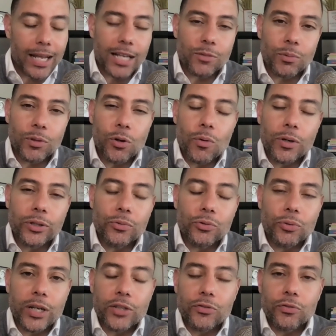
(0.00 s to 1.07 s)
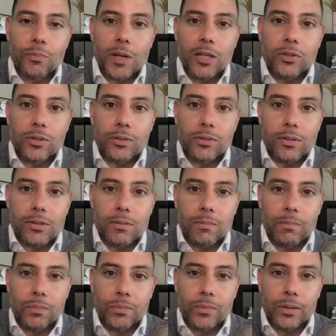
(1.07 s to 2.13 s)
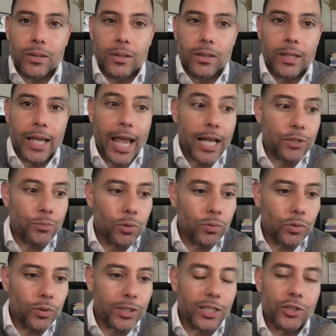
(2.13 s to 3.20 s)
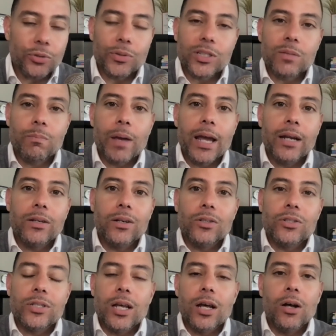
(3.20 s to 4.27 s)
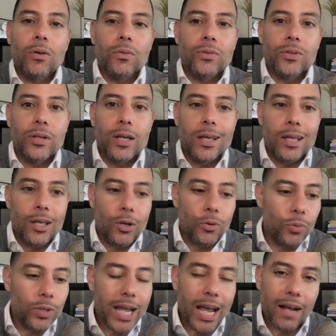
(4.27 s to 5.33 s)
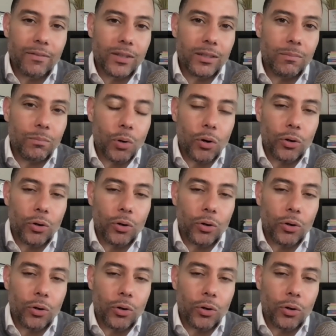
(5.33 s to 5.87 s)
And as we're going through transformations, as we're looking to expand ourselves, we have to